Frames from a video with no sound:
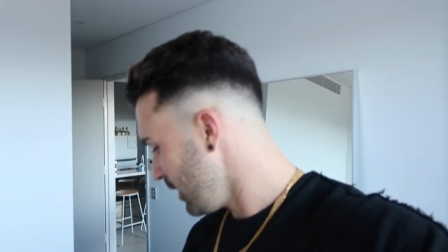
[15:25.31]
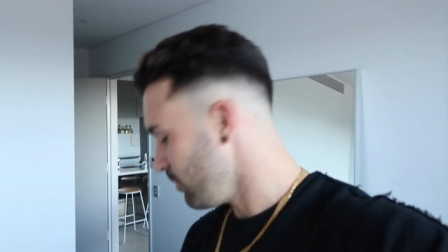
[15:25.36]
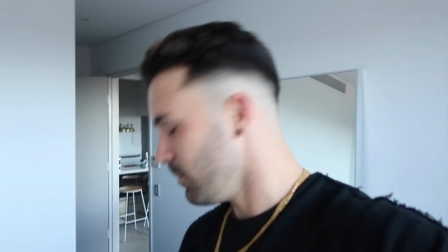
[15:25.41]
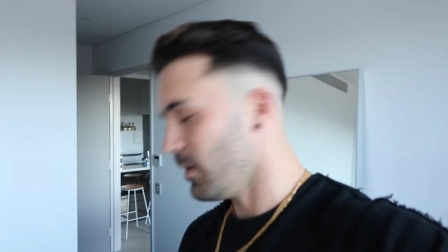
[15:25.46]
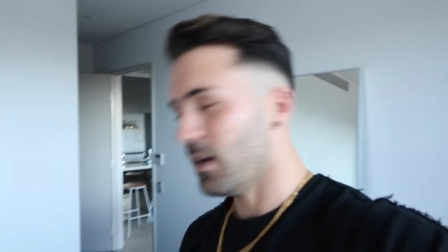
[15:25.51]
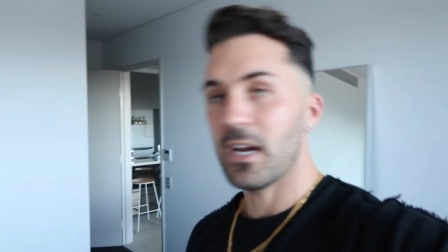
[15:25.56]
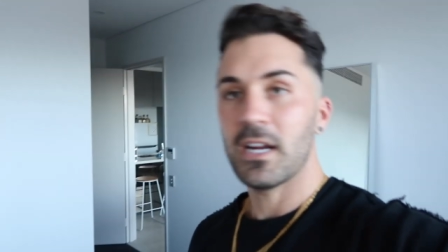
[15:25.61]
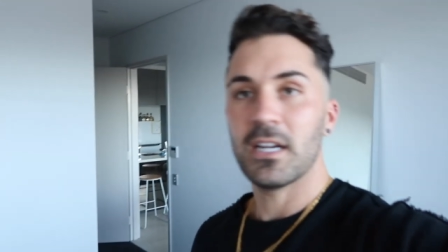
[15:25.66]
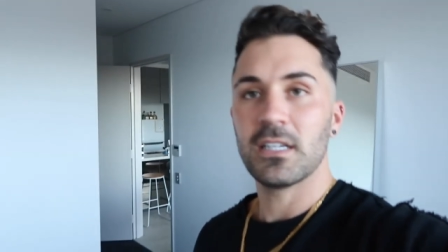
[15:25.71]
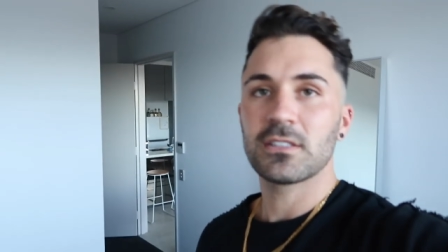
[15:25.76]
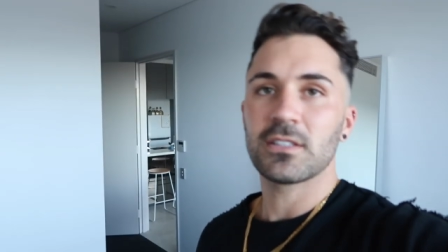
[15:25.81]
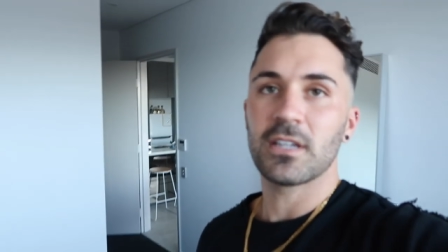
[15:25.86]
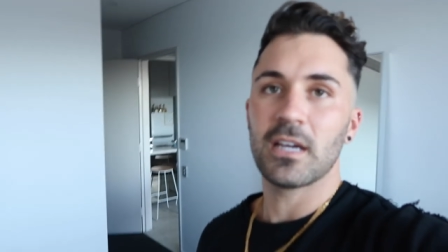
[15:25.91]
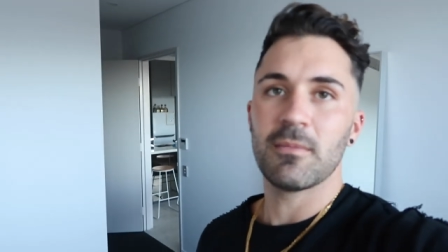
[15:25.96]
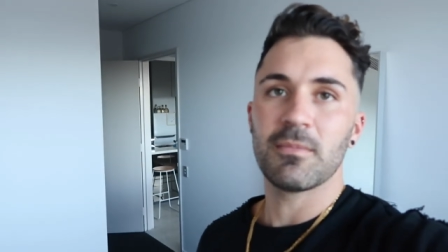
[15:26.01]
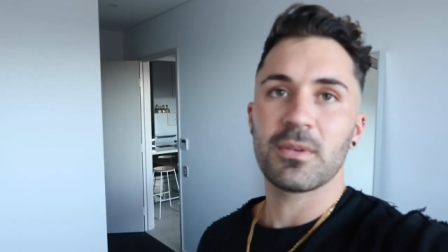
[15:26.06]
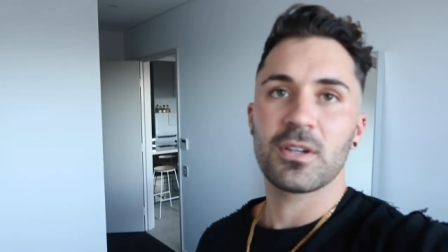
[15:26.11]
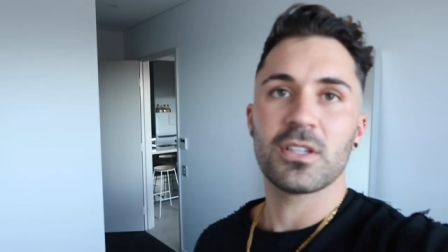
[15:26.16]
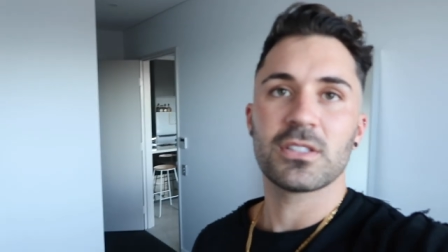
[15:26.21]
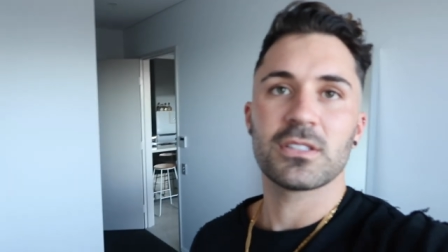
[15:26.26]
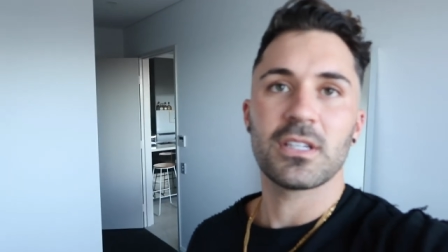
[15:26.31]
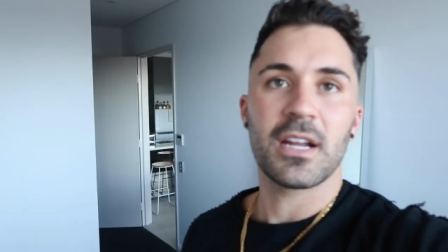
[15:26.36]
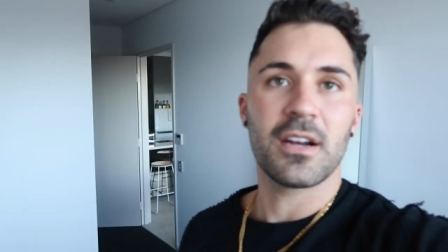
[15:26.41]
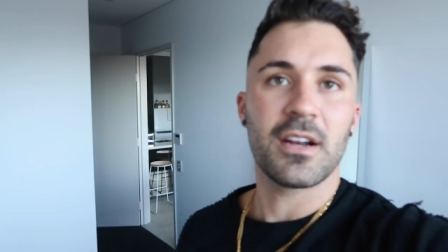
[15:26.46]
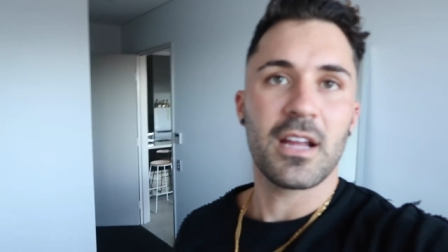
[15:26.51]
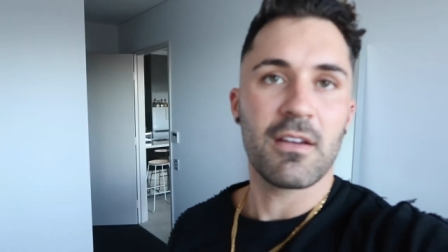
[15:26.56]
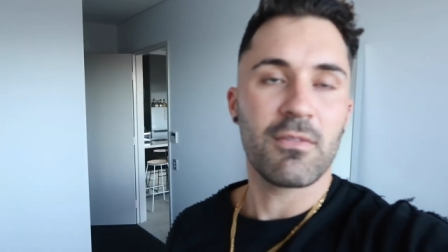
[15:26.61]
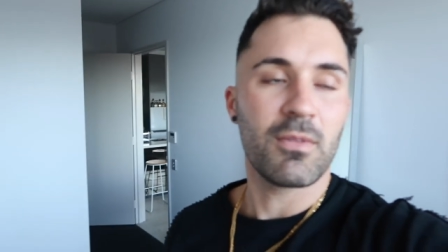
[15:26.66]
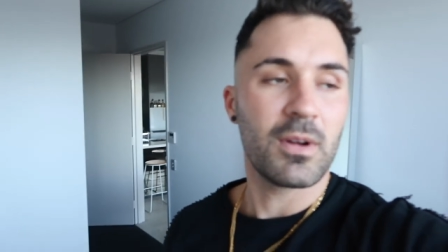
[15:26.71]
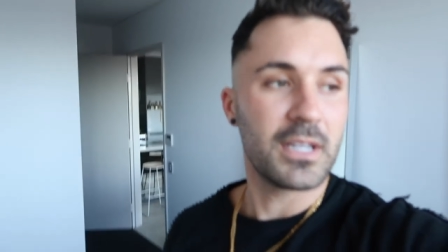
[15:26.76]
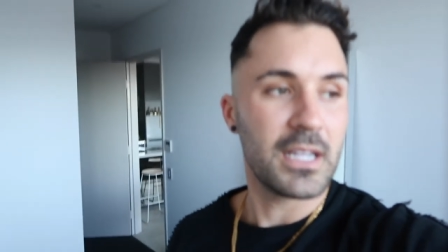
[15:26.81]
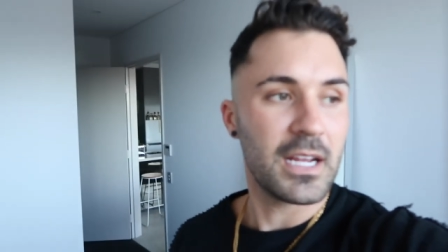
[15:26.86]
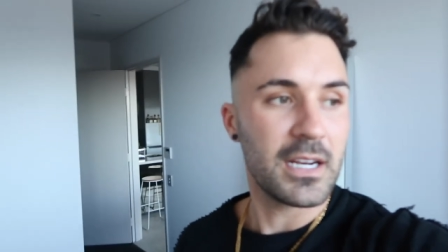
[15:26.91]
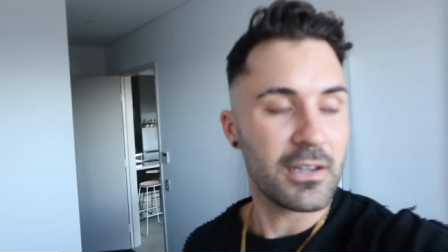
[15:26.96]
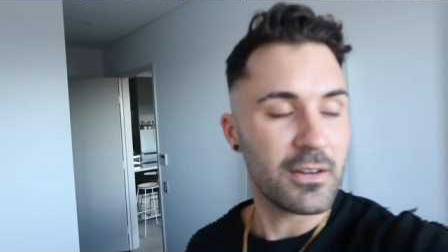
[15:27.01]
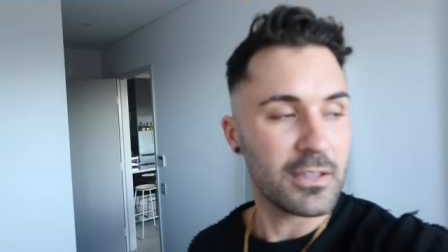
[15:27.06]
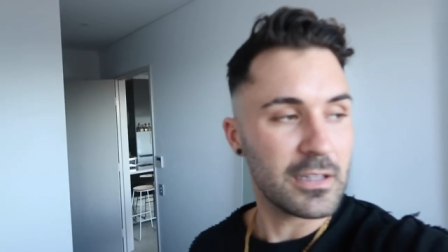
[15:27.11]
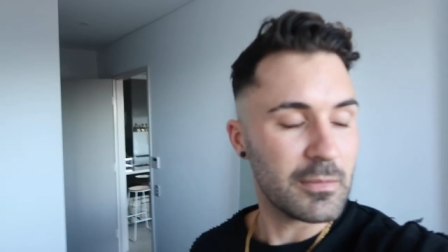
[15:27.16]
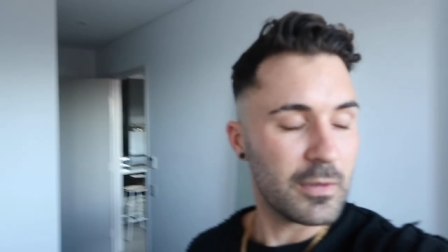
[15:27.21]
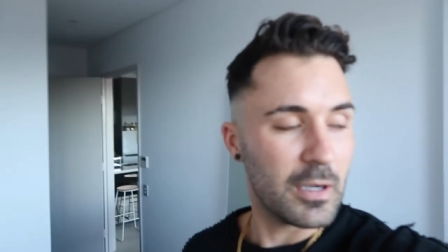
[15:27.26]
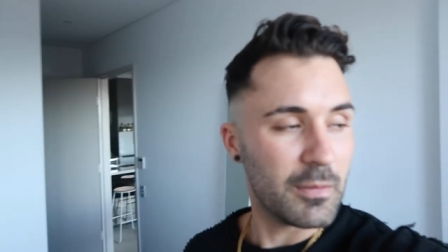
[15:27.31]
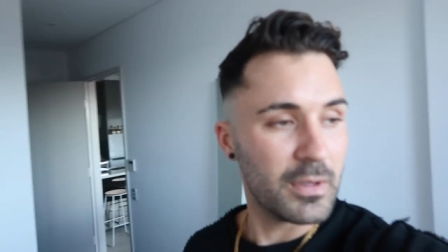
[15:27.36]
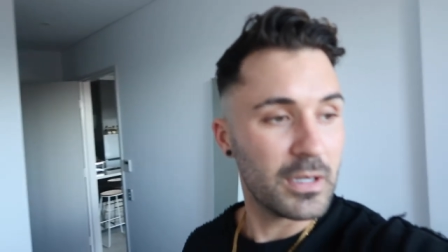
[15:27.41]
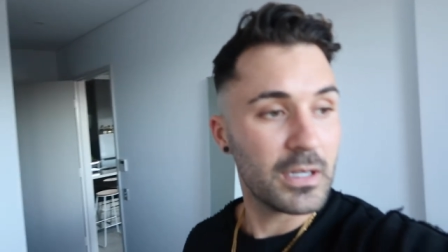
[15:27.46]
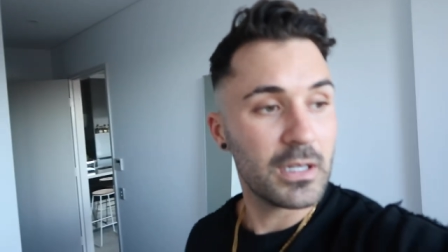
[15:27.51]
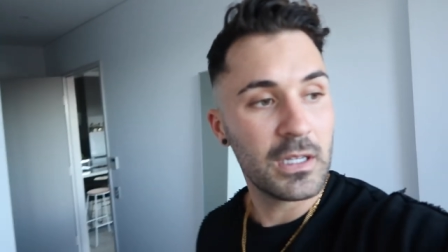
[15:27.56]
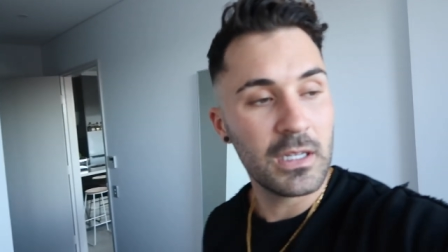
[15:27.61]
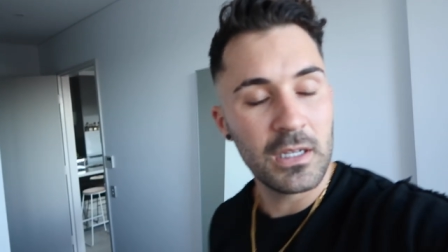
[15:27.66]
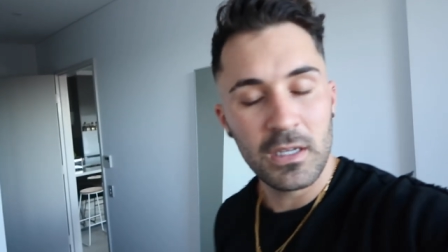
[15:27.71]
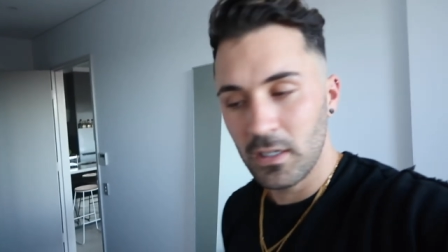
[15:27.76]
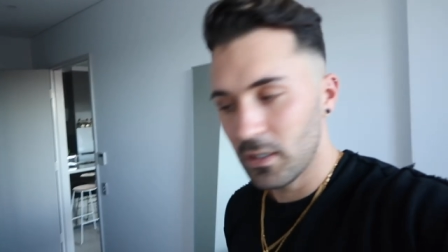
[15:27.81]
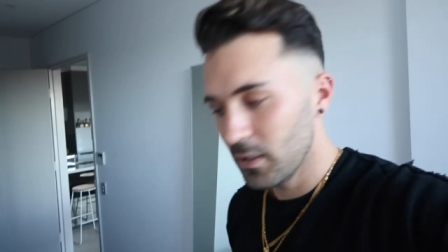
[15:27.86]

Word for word: Wear it anytime because I don't have one down here at the moment.